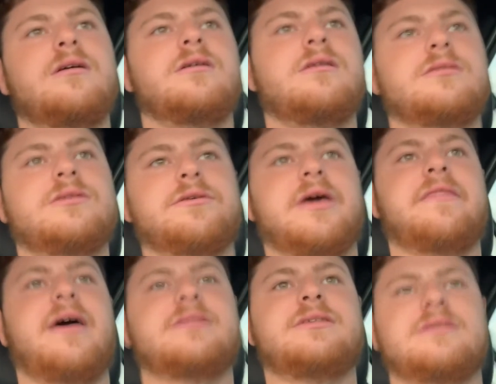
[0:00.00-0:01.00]
So yeah,
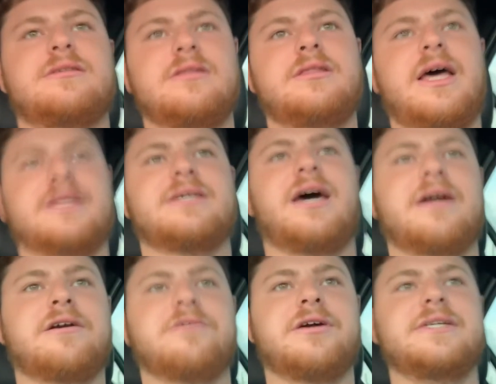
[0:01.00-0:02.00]
that's kind
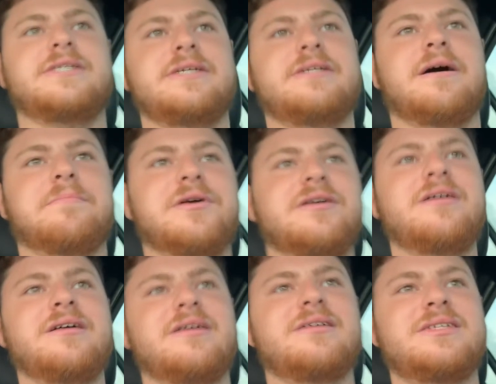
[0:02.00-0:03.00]
of crazy number,
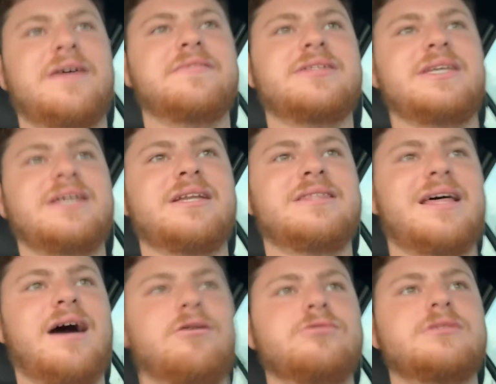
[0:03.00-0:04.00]

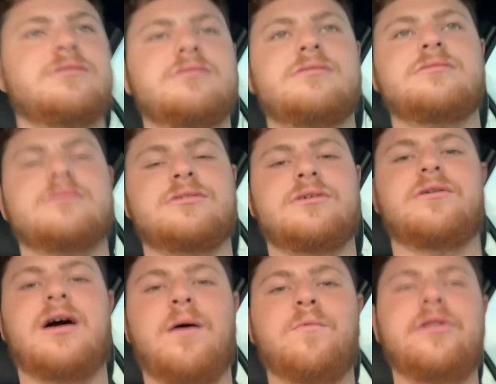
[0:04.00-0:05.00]
17,000. So
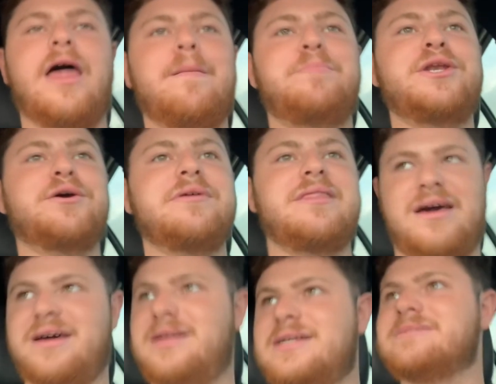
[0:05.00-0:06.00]
I will not be doing
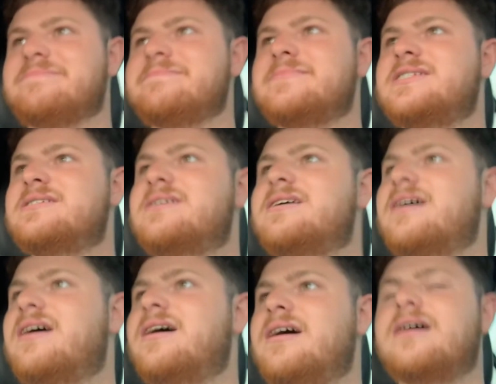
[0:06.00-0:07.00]
that.
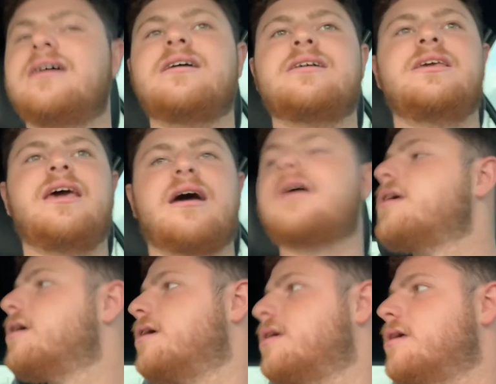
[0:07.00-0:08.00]
Yeah.
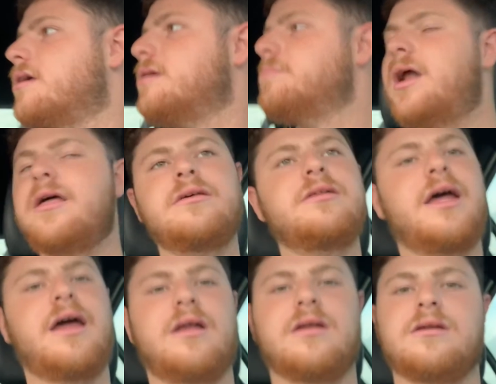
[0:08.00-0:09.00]
But other than
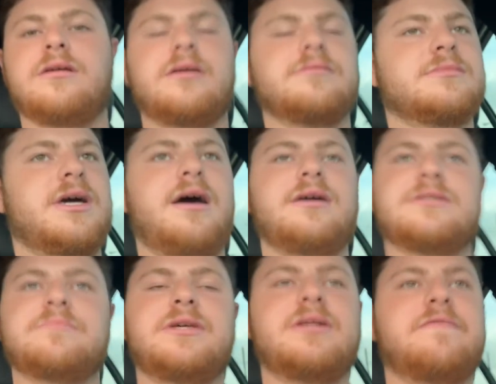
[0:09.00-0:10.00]
that, guys,
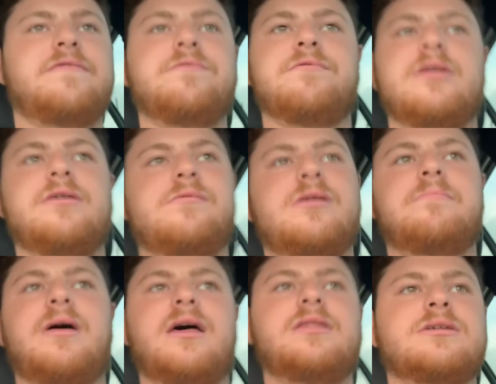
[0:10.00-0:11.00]
I mean, if you really want to
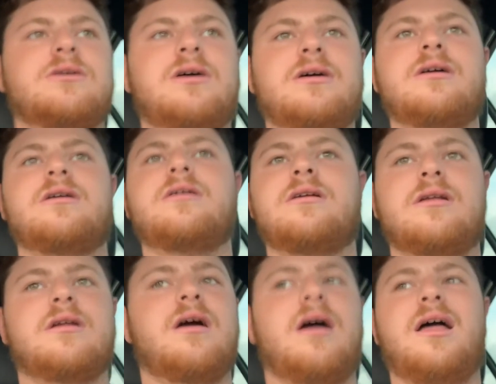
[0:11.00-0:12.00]
buy this car,
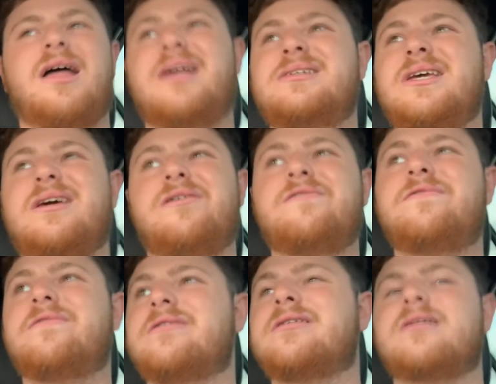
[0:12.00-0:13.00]
I say go
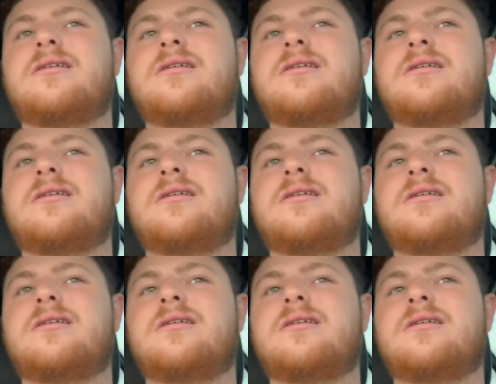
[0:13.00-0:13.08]
for it.